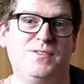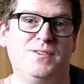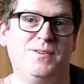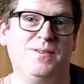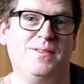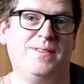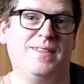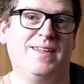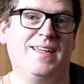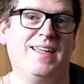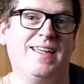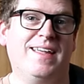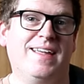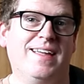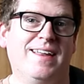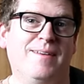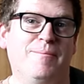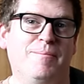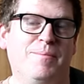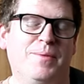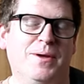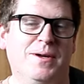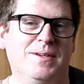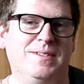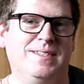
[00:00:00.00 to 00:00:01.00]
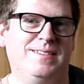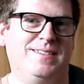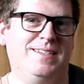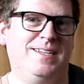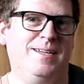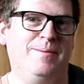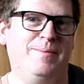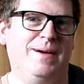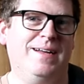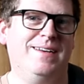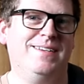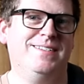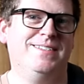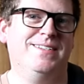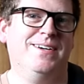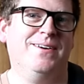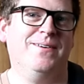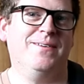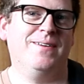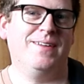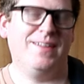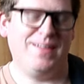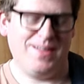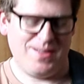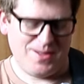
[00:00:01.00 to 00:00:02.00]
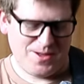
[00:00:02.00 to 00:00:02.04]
you thinking purchasing a banjo?